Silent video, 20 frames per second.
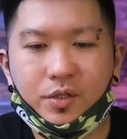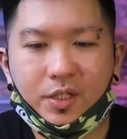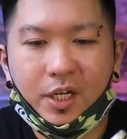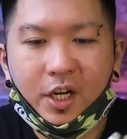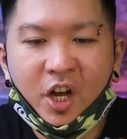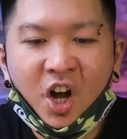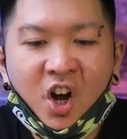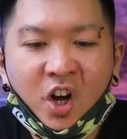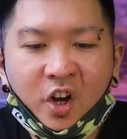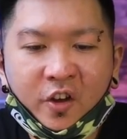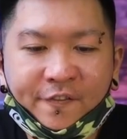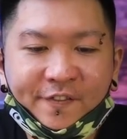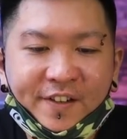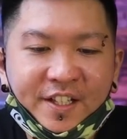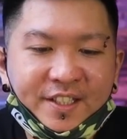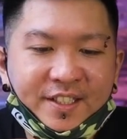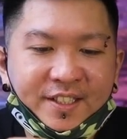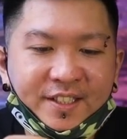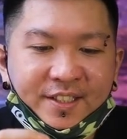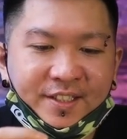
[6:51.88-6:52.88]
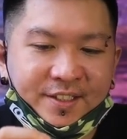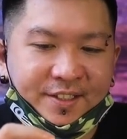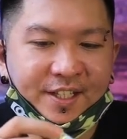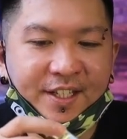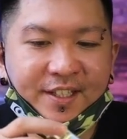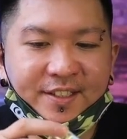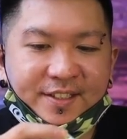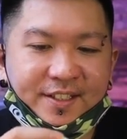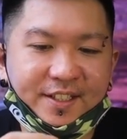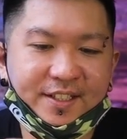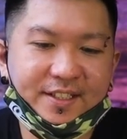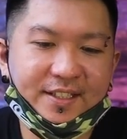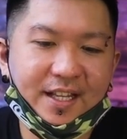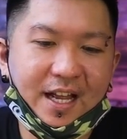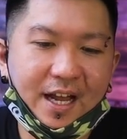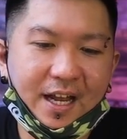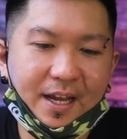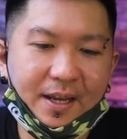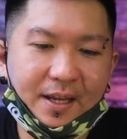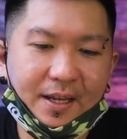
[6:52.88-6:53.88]
usually all of these things is
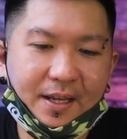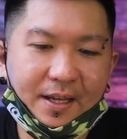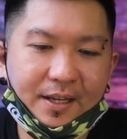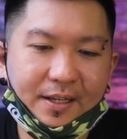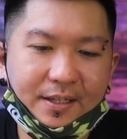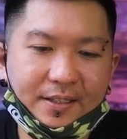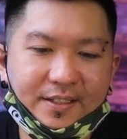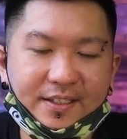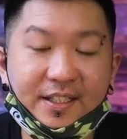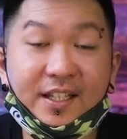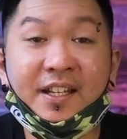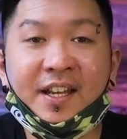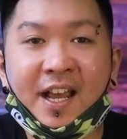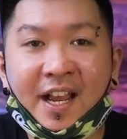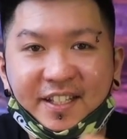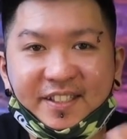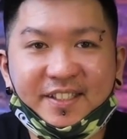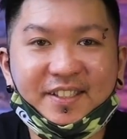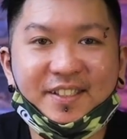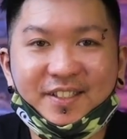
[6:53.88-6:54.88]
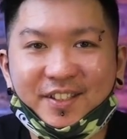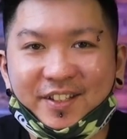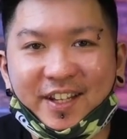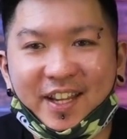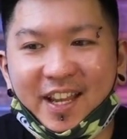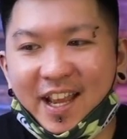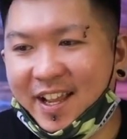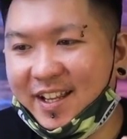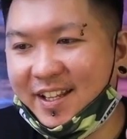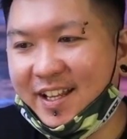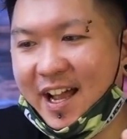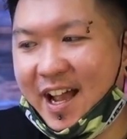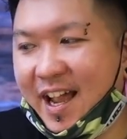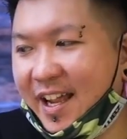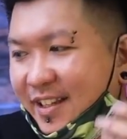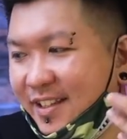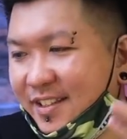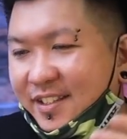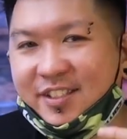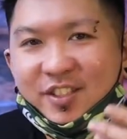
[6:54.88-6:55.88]
I see nice. Okay,
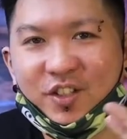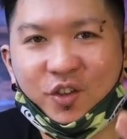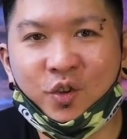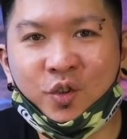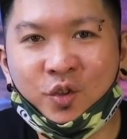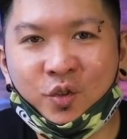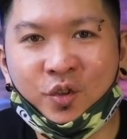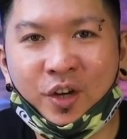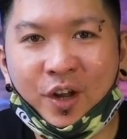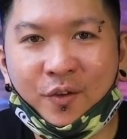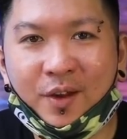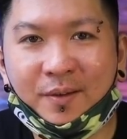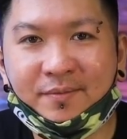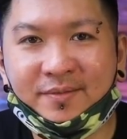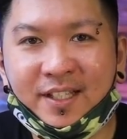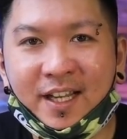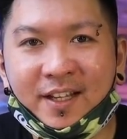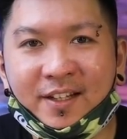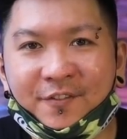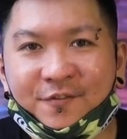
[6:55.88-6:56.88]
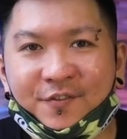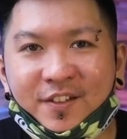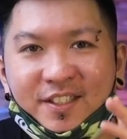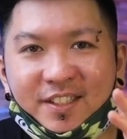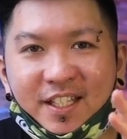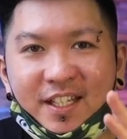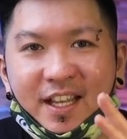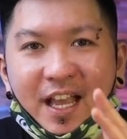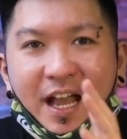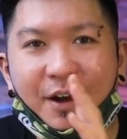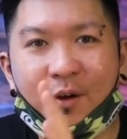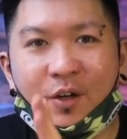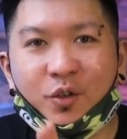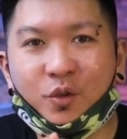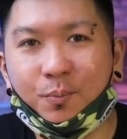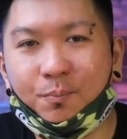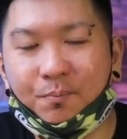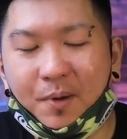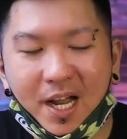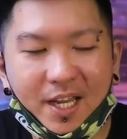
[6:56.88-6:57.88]
I scroll to their website. The first thing I want
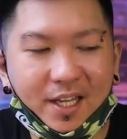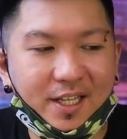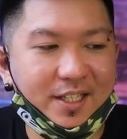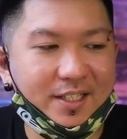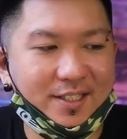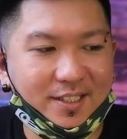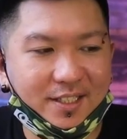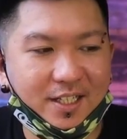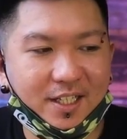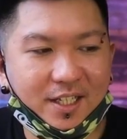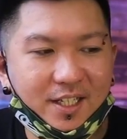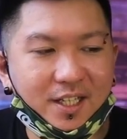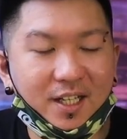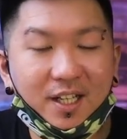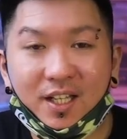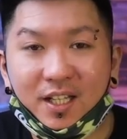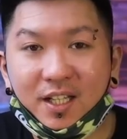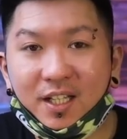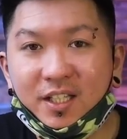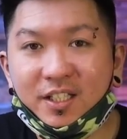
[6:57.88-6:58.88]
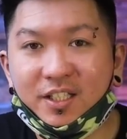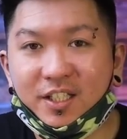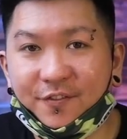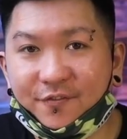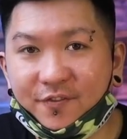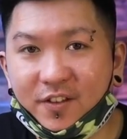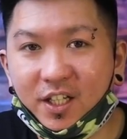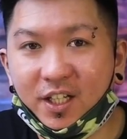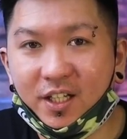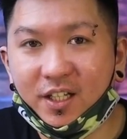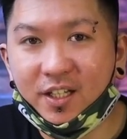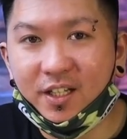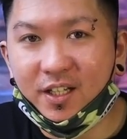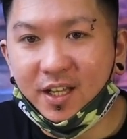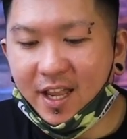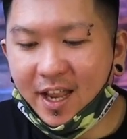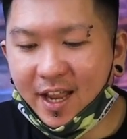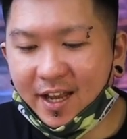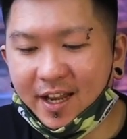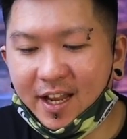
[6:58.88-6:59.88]
to buy is the shifter,
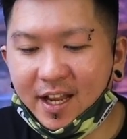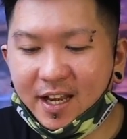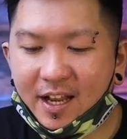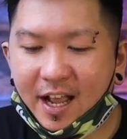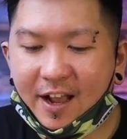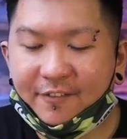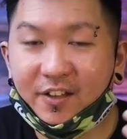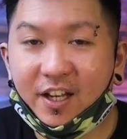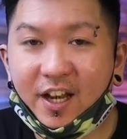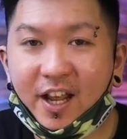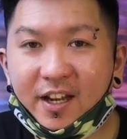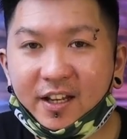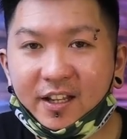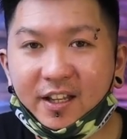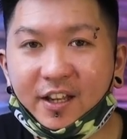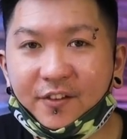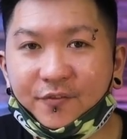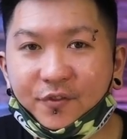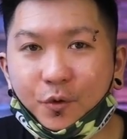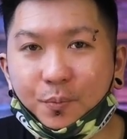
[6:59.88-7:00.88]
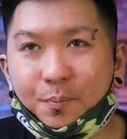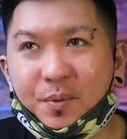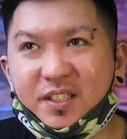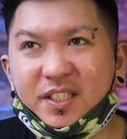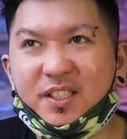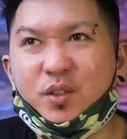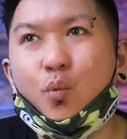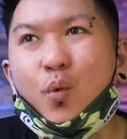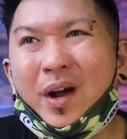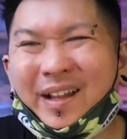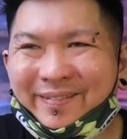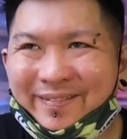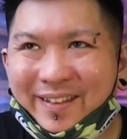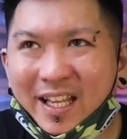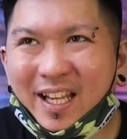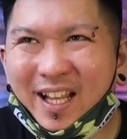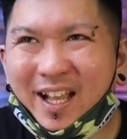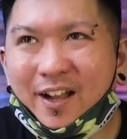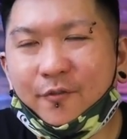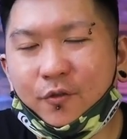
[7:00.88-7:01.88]
and then after that, if you purchase one
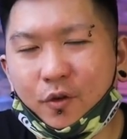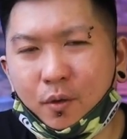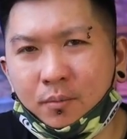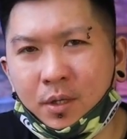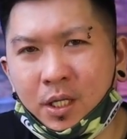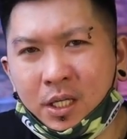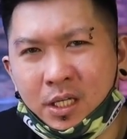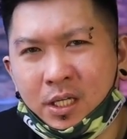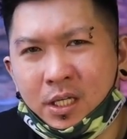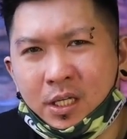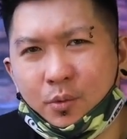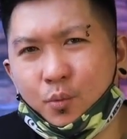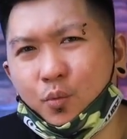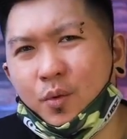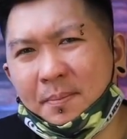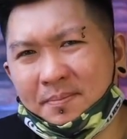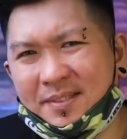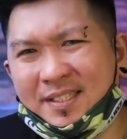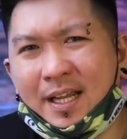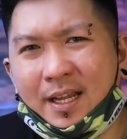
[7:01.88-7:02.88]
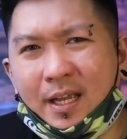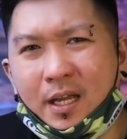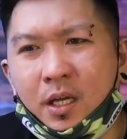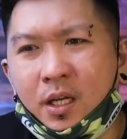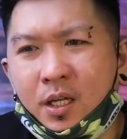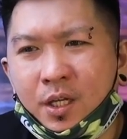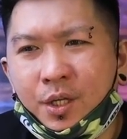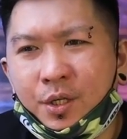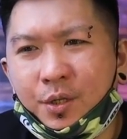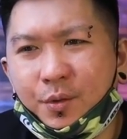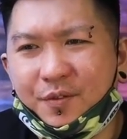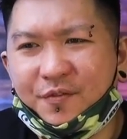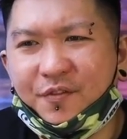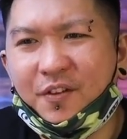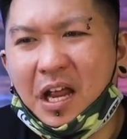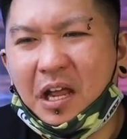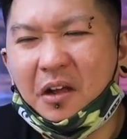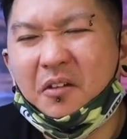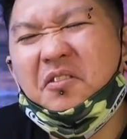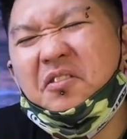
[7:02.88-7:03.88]
thing from the website, you will
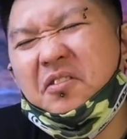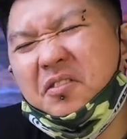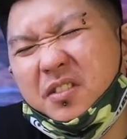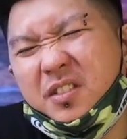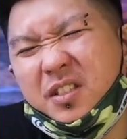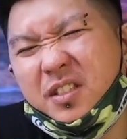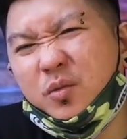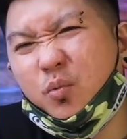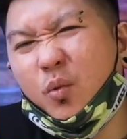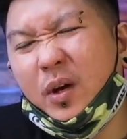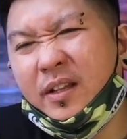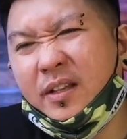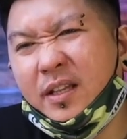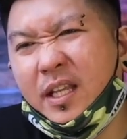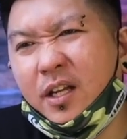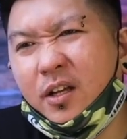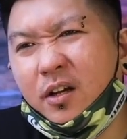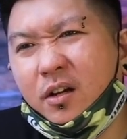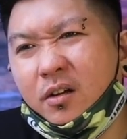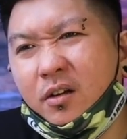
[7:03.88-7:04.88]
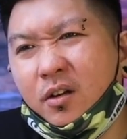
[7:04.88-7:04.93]
feel like, oh, just one thing,